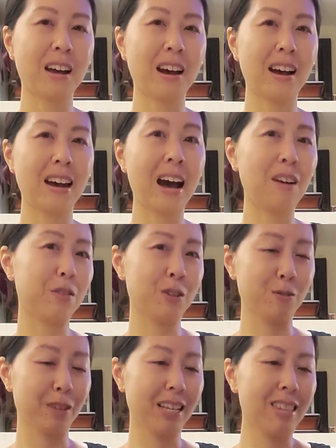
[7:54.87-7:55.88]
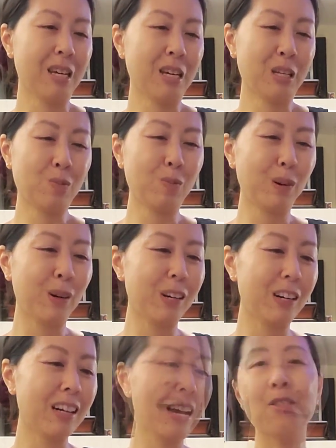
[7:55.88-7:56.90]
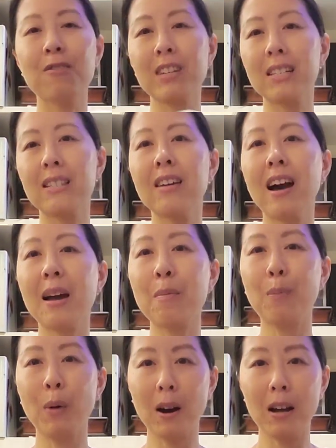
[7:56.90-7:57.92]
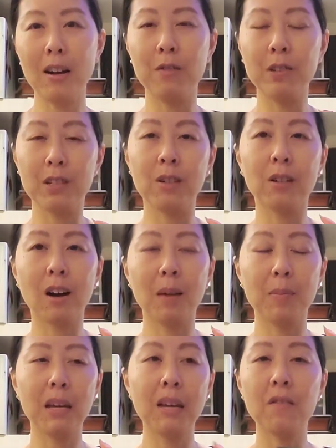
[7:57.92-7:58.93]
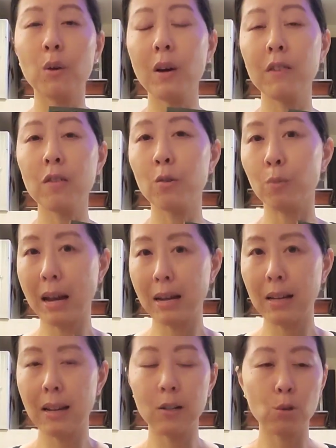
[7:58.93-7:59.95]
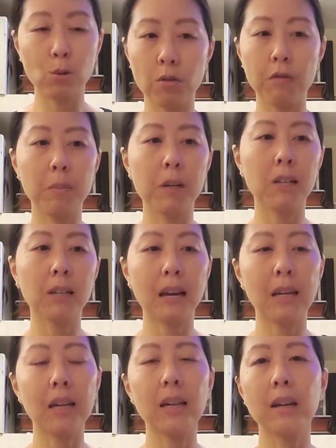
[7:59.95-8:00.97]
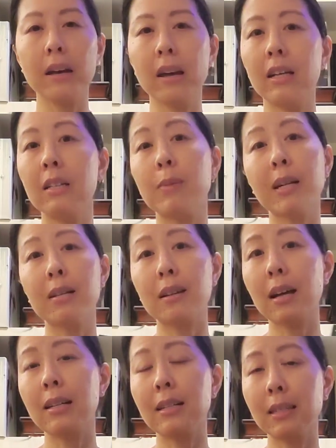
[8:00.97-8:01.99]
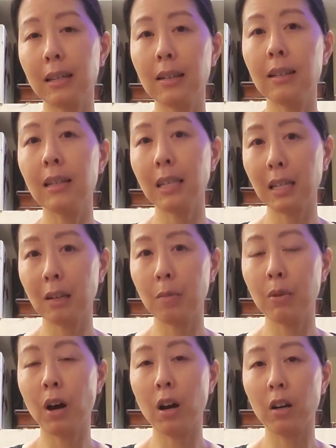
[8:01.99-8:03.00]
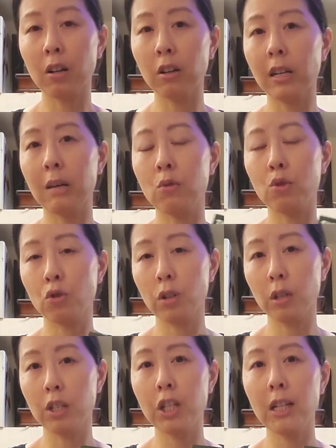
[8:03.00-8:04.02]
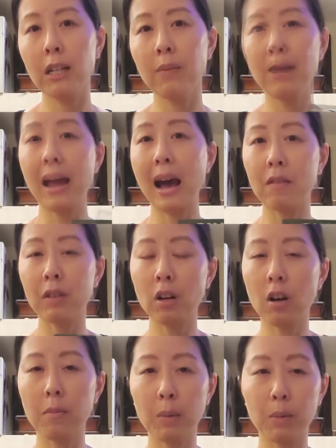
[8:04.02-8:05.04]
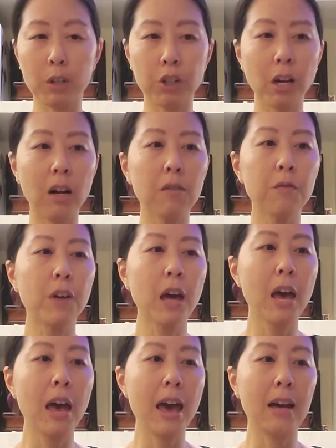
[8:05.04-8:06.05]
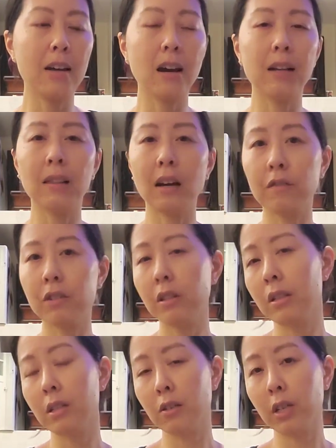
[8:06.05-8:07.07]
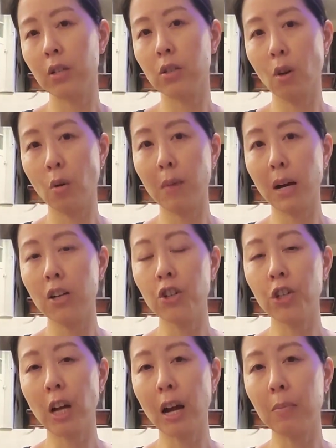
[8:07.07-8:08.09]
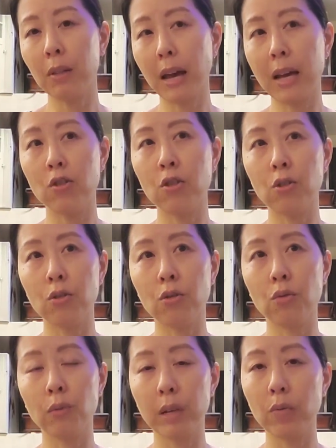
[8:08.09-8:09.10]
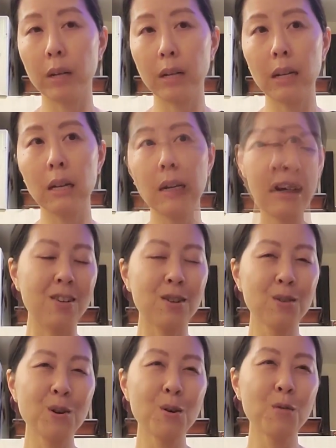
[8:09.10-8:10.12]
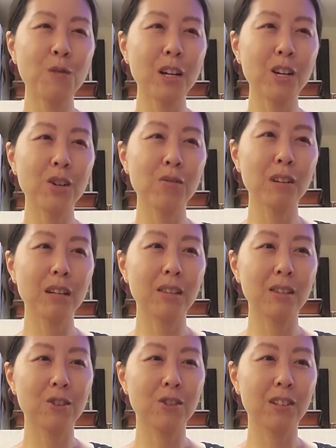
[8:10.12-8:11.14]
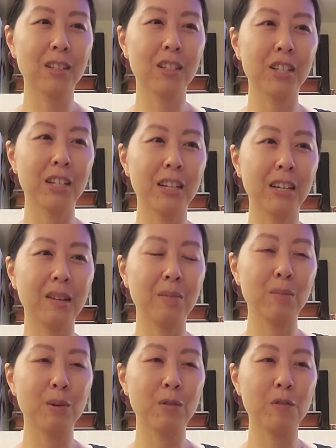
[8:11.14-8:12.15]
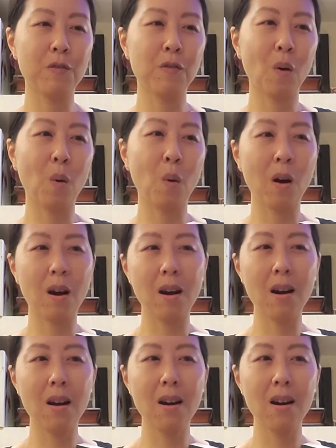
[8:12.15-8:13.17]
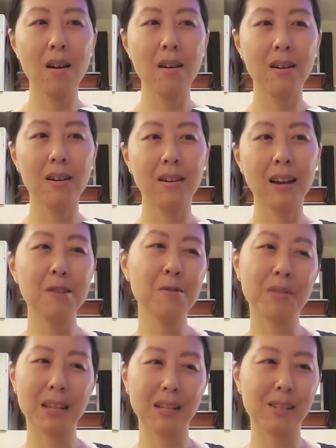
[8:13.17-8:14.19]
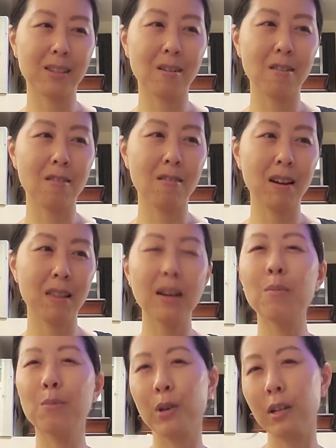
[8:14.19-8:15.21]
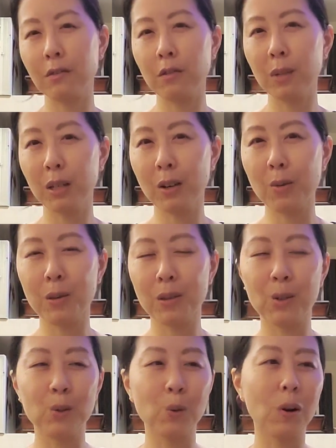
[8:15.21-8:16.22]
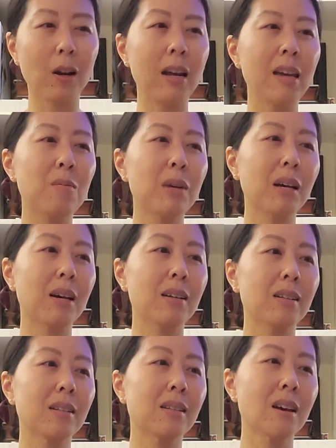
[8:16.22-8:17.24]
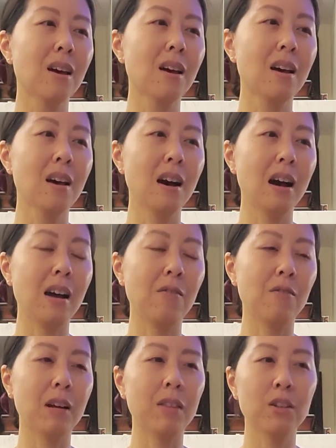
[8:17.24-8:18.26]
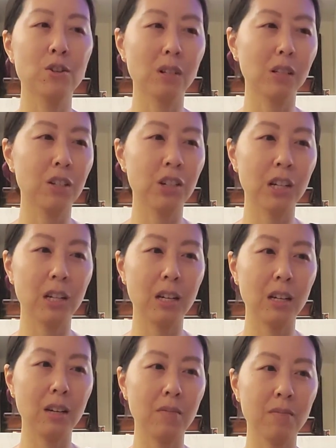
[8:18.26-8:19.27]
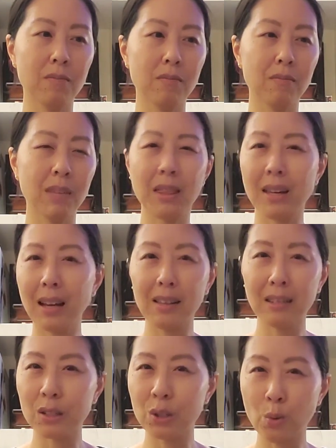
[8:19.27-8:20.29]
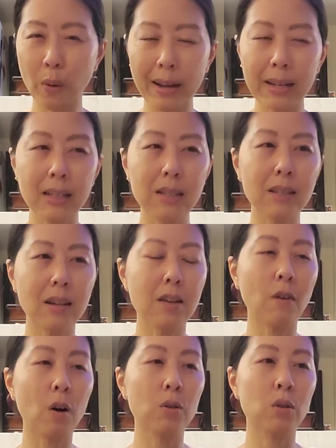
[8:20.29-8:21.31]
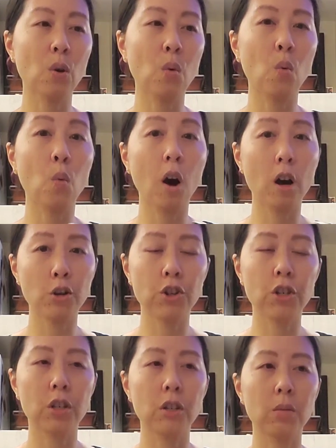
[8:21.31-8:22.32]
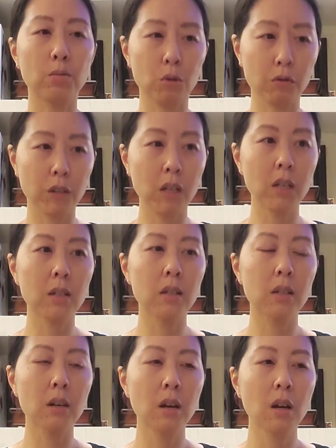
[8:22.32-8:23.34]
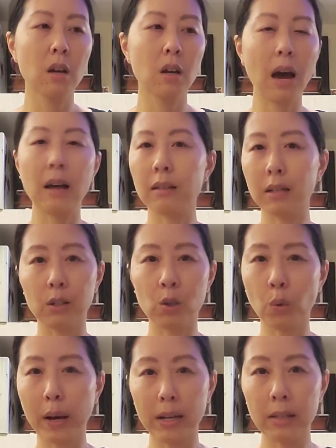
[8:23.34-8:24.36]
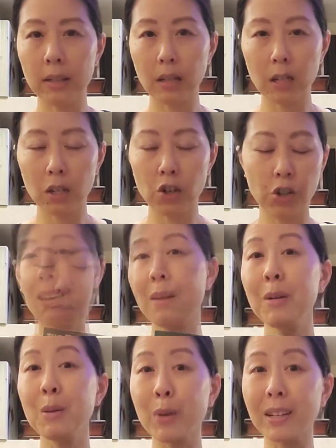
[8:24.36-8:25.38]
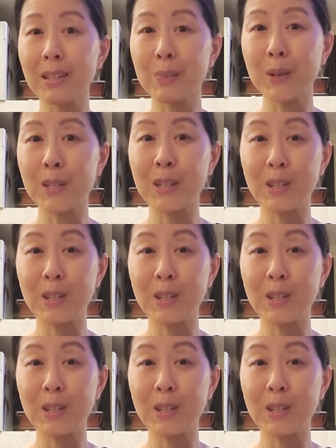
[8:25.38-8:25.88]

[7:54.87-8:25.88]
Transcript: I have to read this book. And the reason I bought a physical copy, even though I've never read it, I know if I'm gonna like it, is because I did keep the Hunger Games trilogy. I have it on my bookshelf and I loved the series so much, I plan to reread it. I don't know if I should read the trilogy before. I don't think so. I think I'm pretty familiar with the story because I've read the trilogy, I think at least twice, and I've also watched the movies at least twice each. I think I'm gonna bring this book to